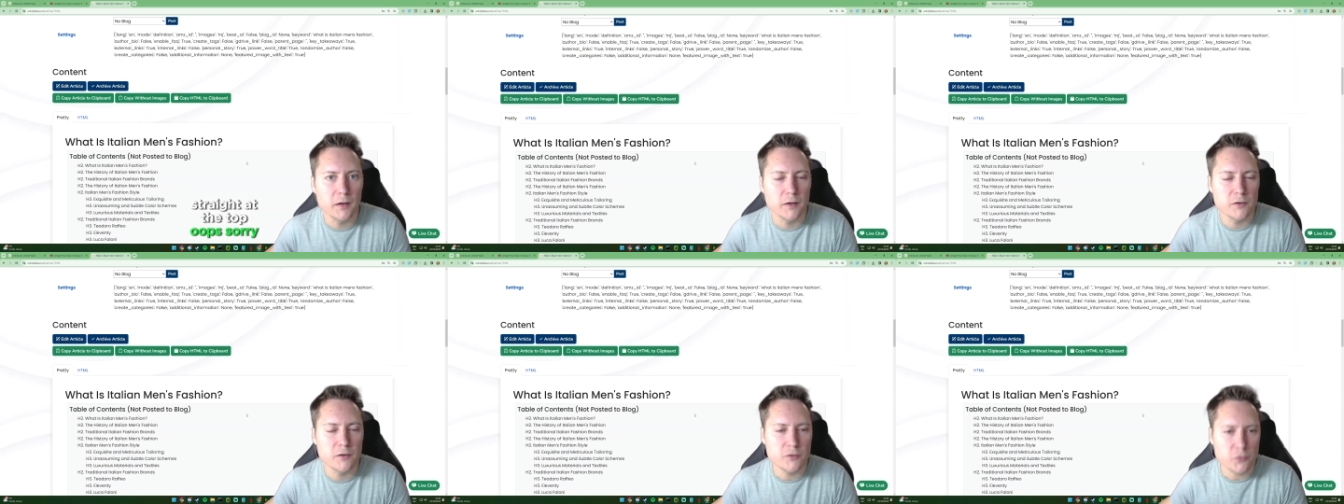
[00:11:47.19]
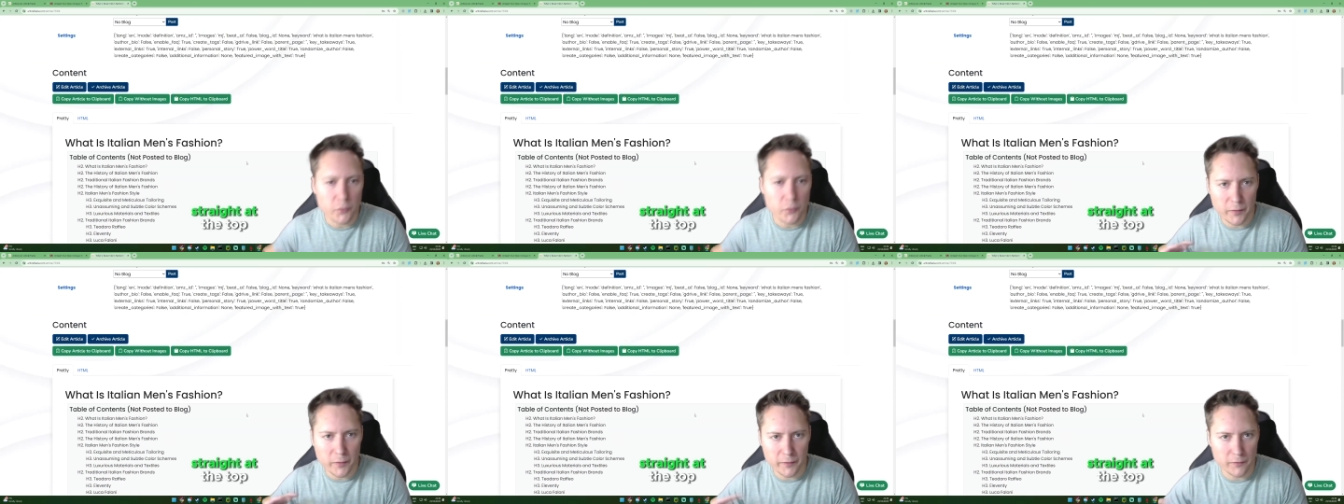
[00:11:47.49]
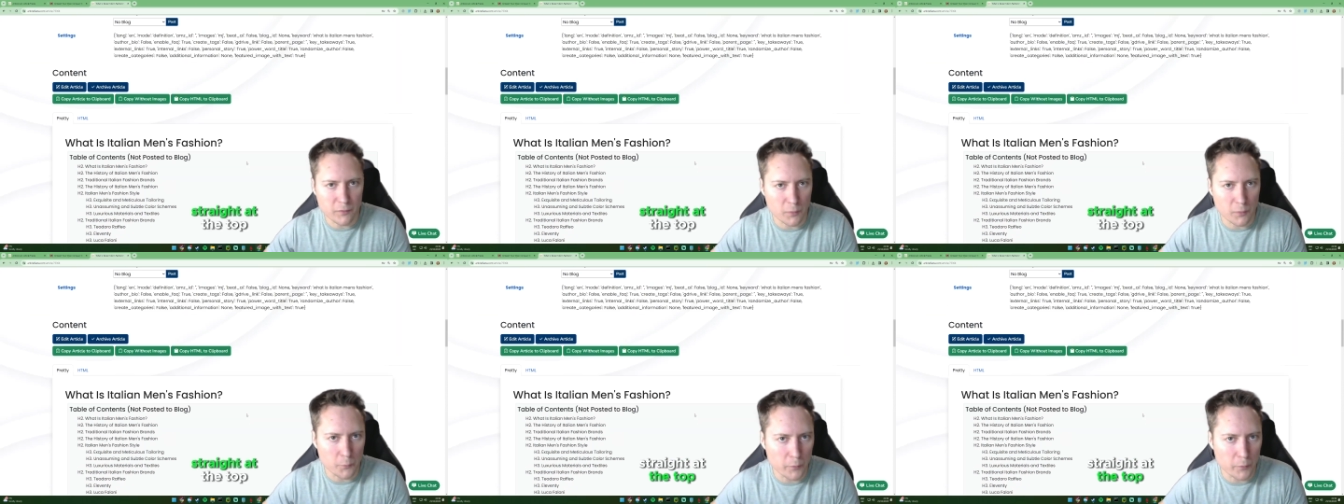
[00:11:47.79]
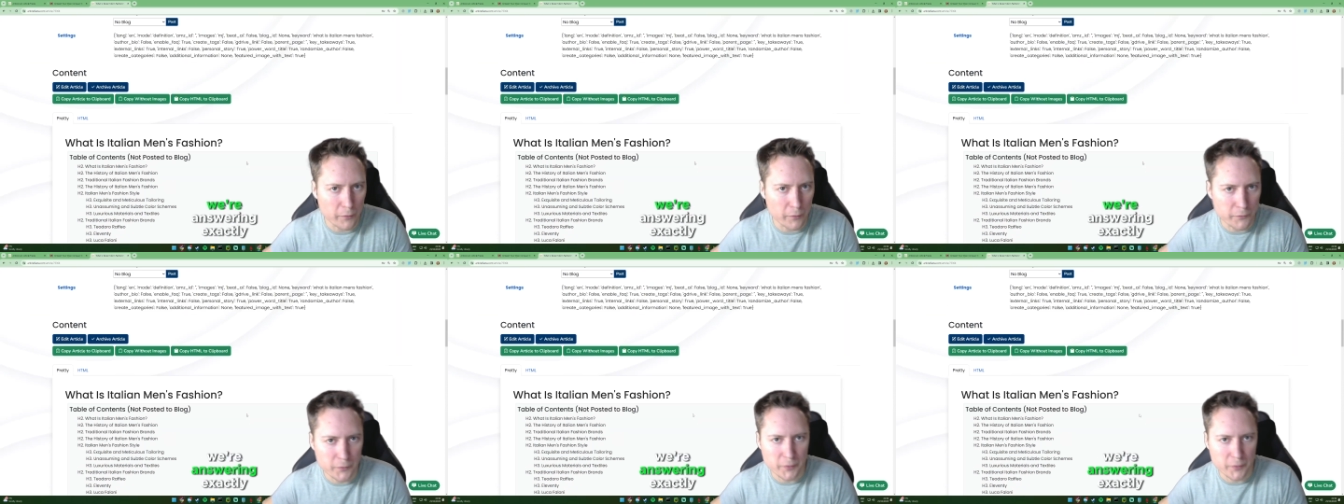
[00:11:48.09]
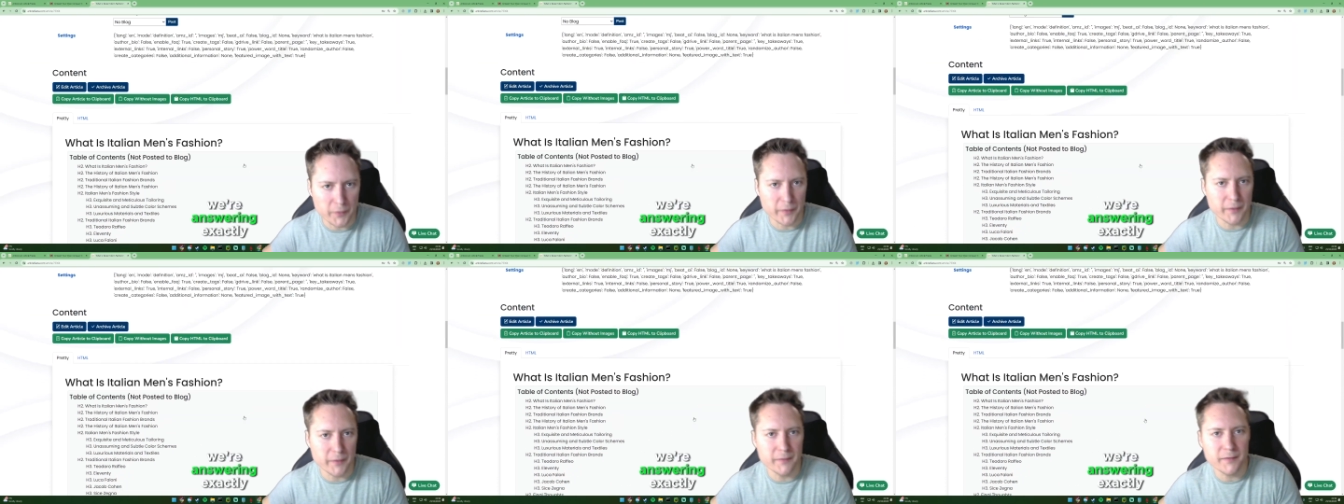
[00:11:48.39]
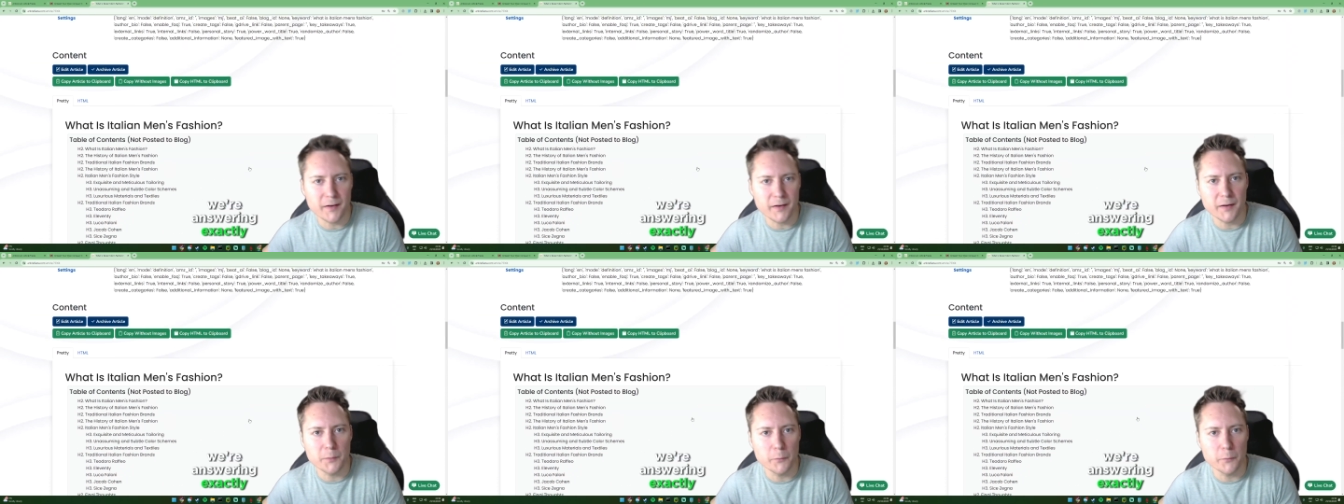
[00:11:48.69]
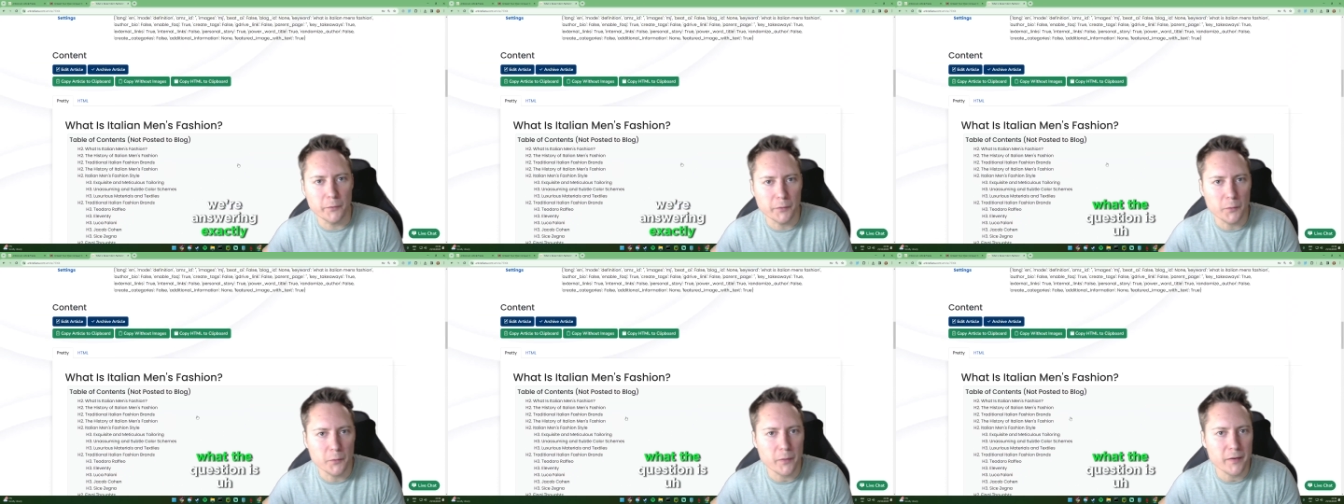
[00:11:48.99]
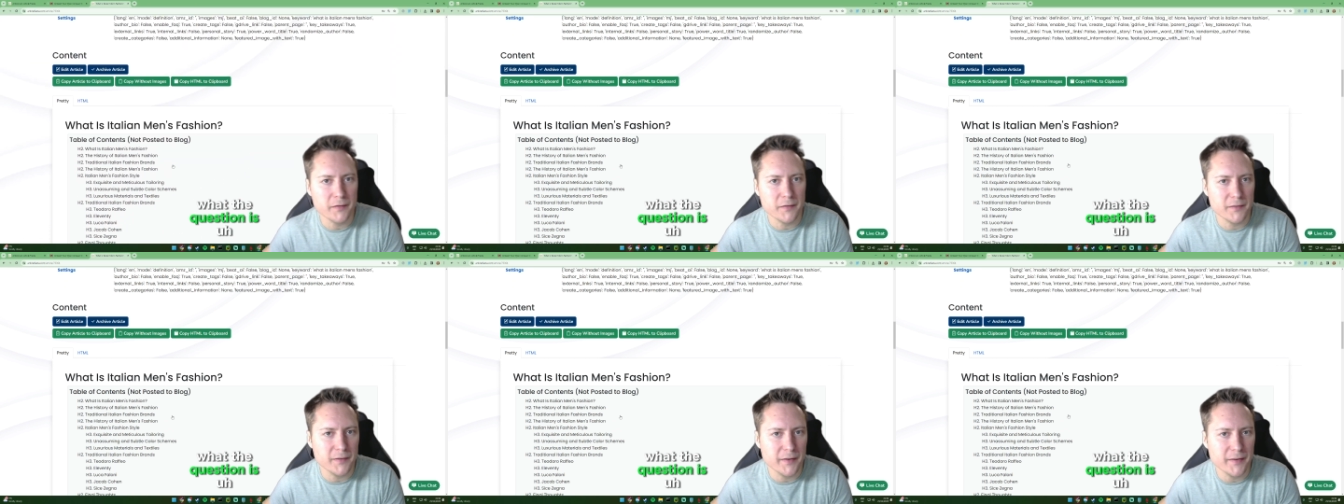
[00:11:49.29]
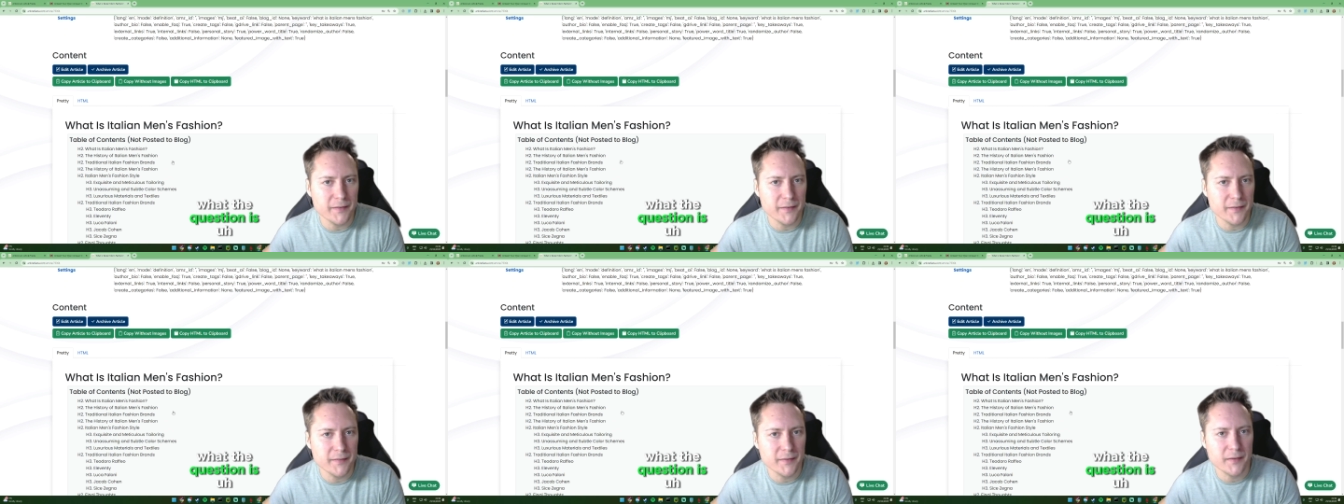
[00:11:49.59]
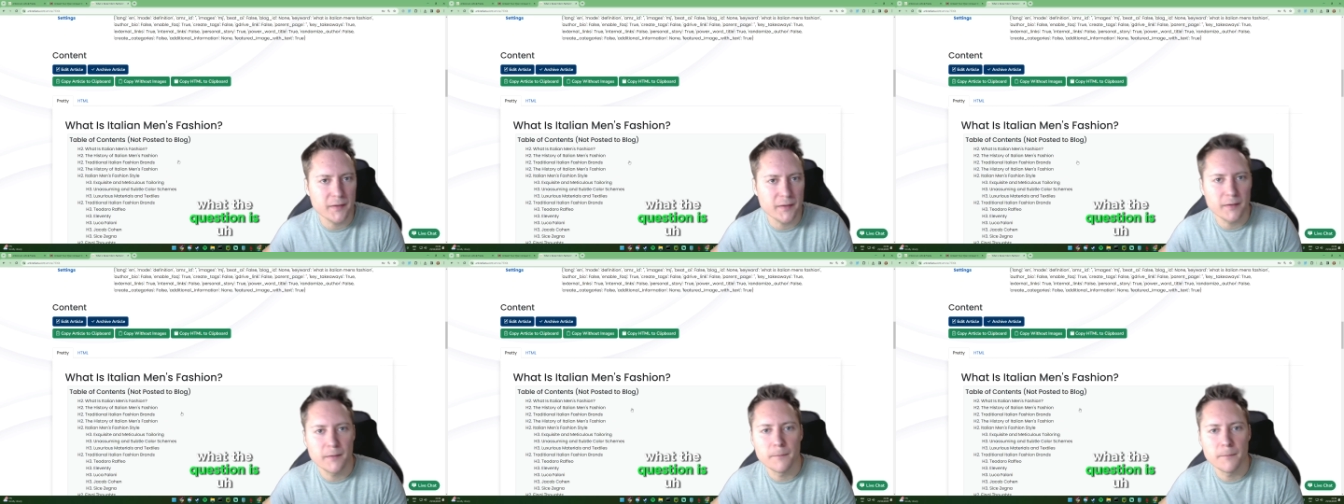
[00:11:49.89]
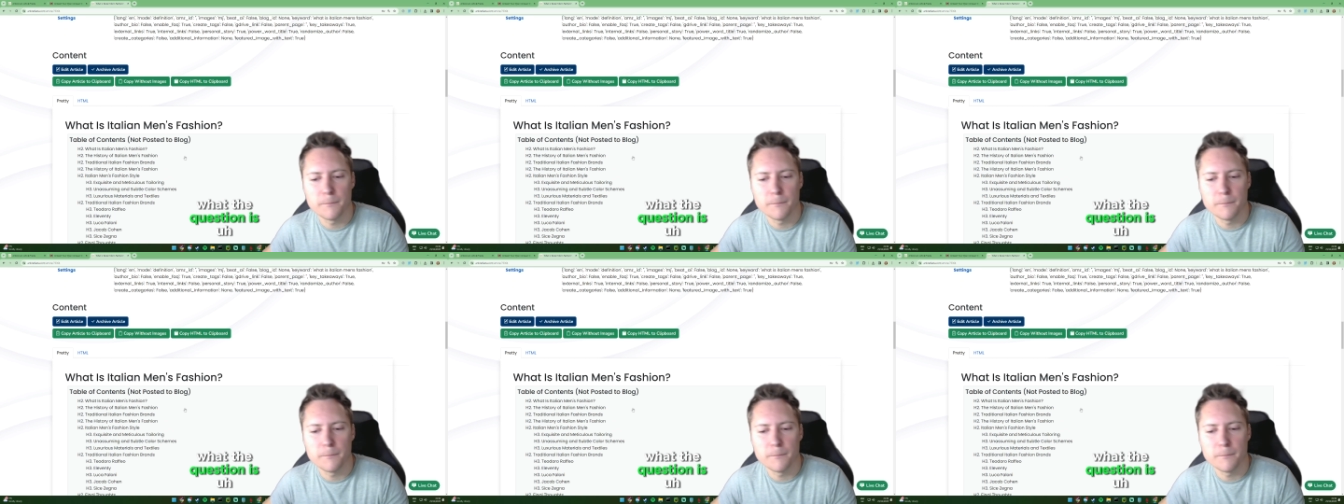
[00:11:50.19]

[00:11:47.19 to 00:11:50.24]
Straight at the top, we're answering exactly what the question is.